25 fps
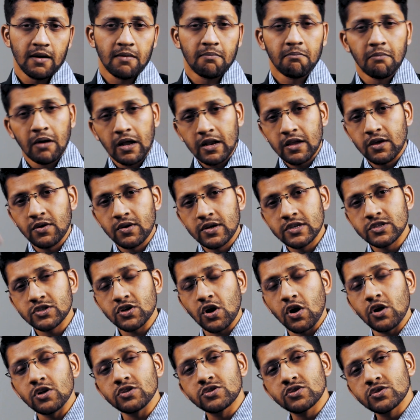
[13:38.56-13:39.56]
Mercury is
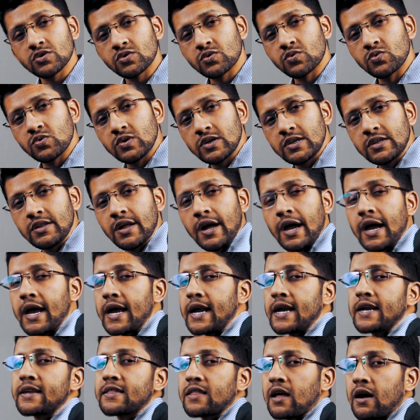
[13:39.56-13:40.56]
also ruling the
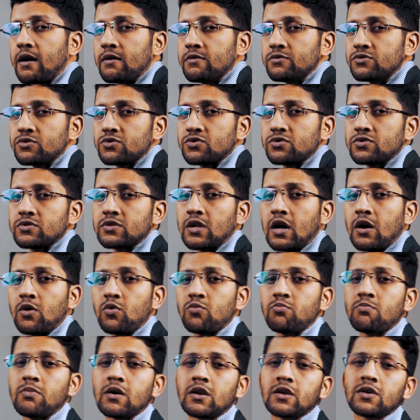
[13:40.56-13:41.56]
8th house. Now
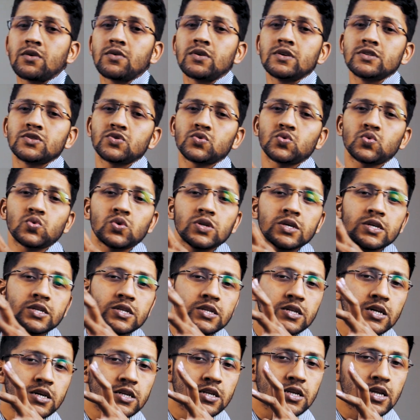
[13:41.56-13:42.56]
Mercury is ruling
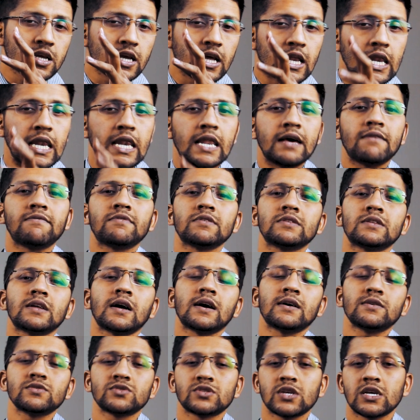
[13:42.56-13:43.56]
the 11th
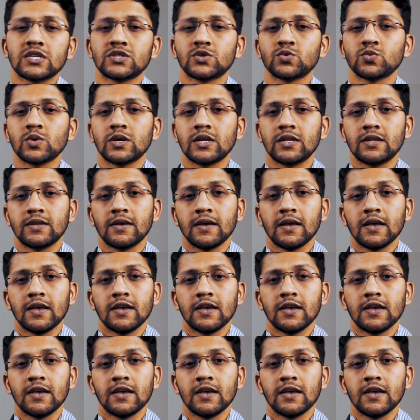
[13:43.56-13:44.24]
house as well.